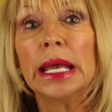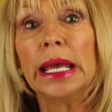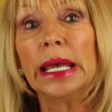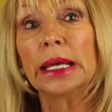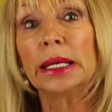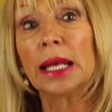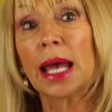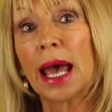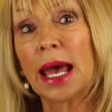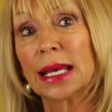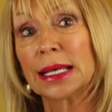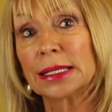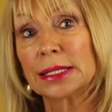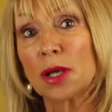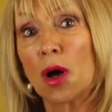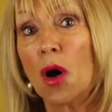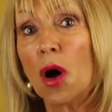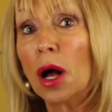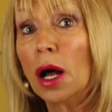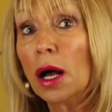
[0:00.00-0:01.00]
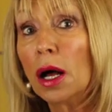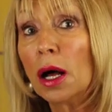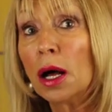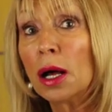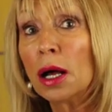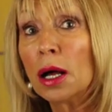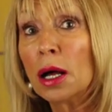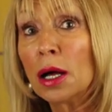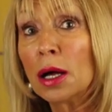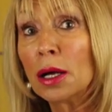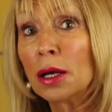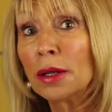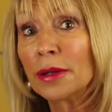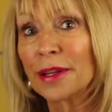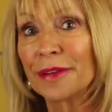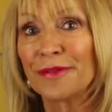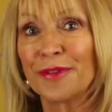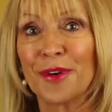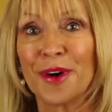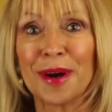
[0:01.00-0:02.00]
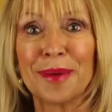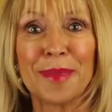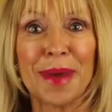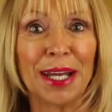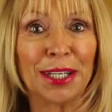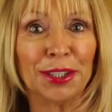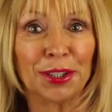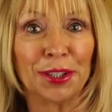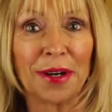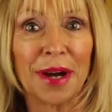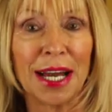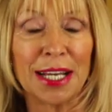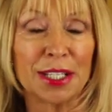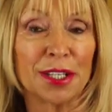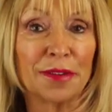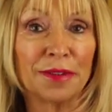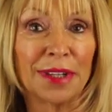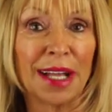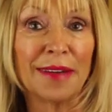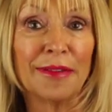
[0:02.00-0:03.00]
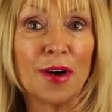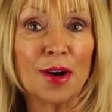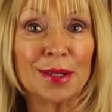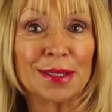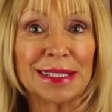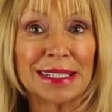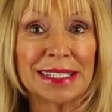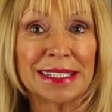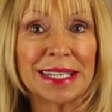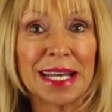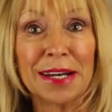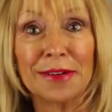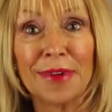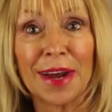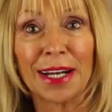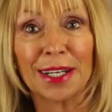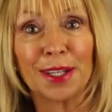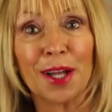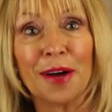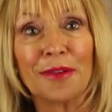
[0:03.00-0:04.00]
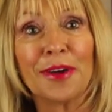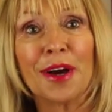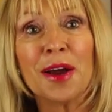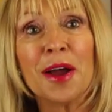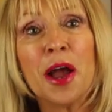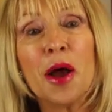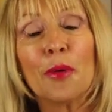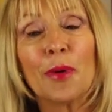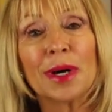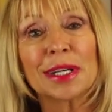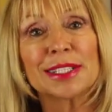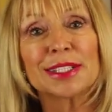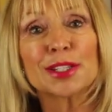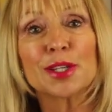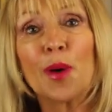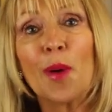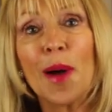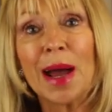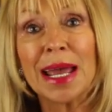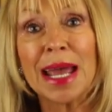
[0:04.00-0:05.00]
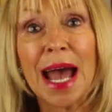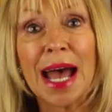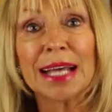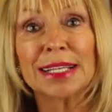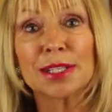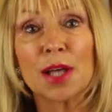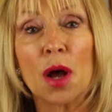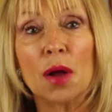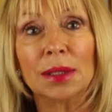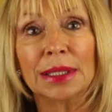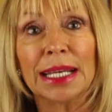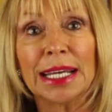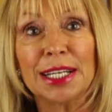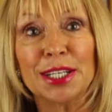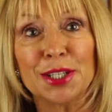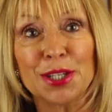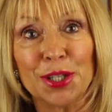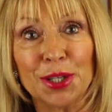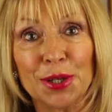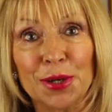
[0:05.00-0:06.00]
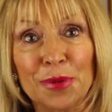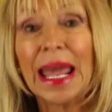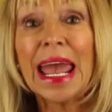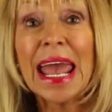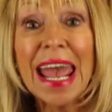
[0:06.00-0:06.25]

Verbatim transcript: It has all the four major isoflavones in red clover, where soy has only two.